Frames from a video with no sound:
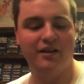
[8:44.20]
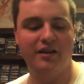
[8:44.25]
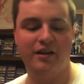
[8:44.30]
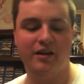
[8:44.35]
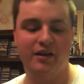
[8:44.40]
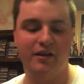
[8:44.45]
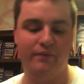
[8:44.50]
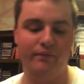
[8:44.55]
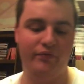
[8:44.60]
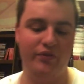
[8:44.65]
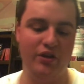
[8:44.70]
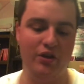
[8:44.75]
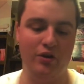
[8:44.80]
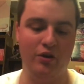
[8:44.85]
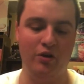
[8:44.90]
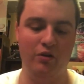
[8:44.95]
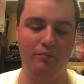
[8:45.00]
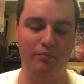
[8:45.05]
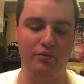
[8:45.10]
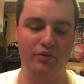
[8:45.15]
The
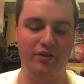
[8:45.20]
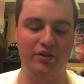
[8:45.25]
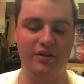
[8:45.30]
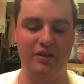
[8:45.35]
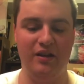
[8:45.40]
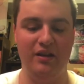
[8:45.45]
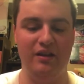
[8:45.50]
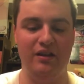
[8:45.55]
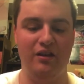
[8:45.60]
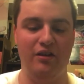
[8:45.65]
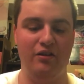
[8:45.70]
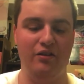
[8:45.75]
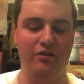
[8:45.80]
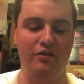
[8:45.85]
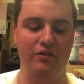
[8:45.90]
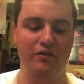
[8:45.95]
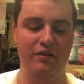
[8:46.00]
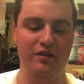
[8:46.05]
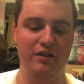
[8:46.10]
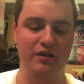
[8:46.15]
art book in
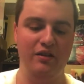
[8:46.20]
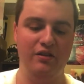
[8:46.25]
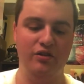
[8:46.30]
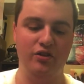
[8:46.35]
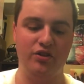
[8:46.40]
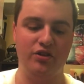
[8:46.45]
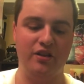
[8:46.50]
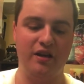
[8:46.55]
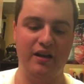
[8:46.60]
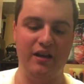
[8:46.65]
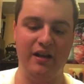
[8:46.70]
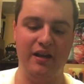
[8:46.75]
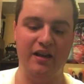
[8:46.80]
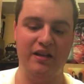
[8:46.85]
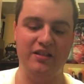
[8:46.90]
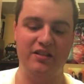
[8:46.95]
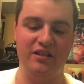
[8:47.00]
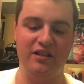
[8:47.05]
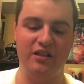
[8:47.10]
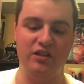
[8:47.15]
here just kind of
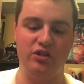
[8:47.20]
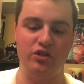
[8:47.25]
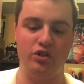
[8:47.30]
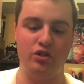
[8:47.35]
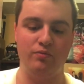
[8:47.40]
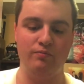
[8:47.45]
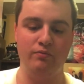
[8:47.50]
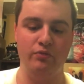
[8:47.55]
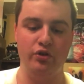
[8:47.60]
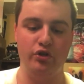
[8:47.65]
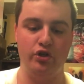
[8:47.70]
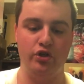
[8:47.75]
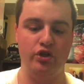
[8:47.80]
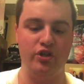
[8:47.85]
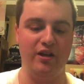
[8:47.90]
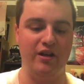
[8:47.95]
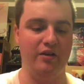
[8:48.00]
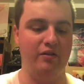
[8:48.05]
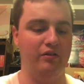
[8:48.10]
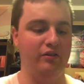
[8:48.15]
has things smushed
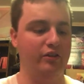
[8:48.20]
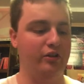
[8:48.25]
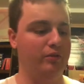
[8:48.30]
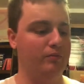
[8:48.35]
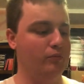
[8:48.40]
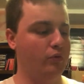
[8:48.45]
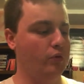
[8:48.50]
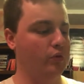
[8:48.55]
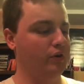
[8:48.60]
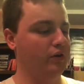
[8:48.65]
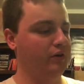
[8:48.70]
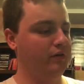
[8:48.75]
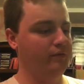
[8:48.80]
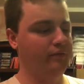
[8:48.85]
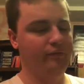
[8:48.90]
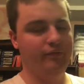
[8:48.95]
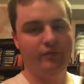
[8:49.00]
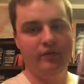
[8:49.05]
down a little more,